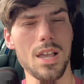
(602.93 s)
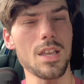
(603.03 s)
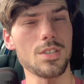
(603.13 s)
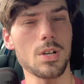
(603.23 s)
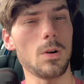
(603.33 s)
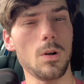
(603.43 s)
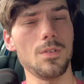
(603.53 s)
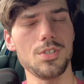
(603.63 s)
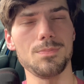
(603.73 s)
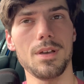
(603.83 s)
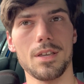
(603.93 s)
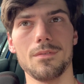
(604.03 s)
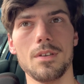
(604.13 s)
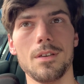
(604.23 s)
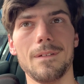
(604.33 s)
it's called
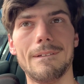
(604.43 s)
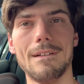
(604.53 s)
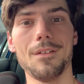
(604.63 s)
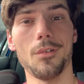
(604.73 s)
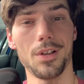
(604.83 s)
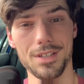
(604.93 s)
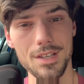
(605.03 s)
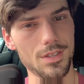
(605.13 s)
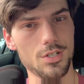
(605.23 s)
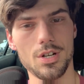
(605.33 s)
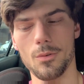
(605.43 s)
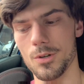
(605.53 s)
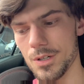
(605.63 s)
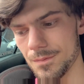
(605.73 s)
SpecV would get the joke.